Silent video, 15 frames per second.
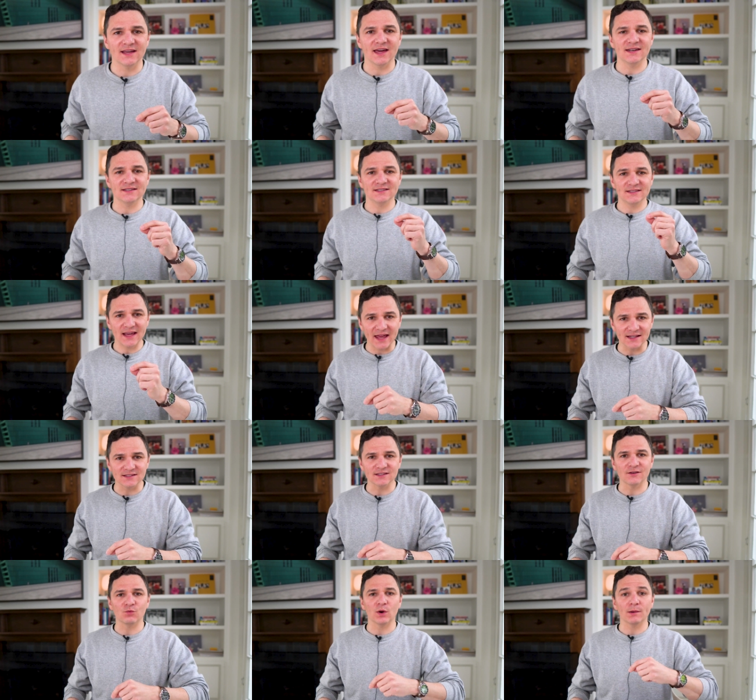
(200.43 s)
get a sense
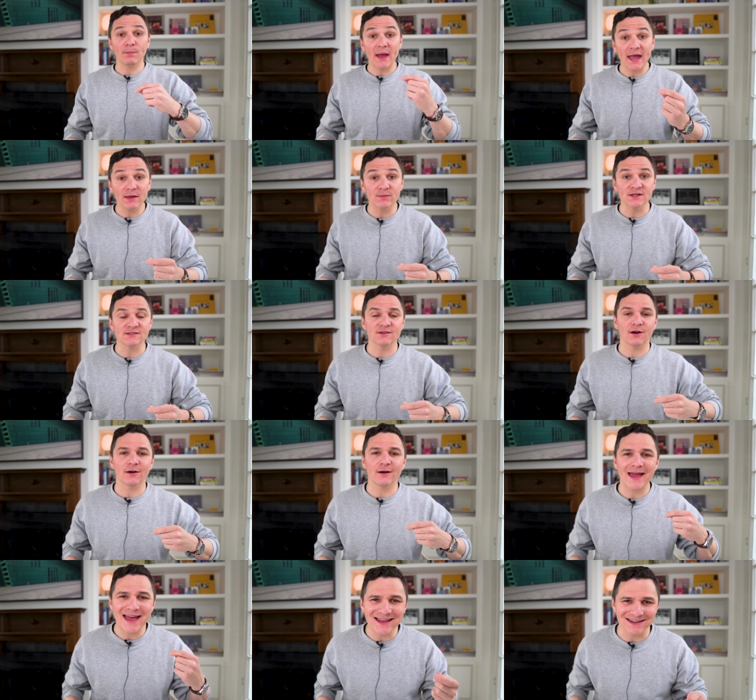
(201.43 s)
of where payments are
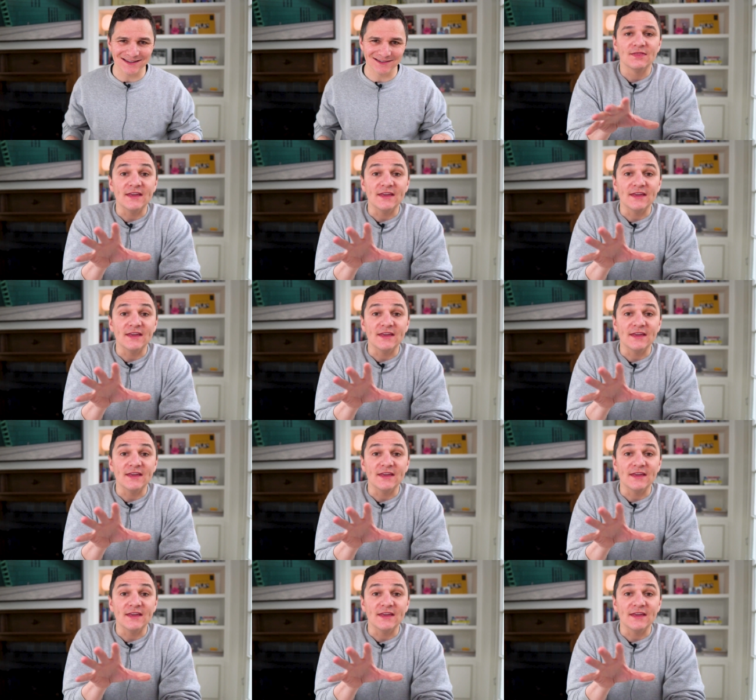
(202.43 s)
headed?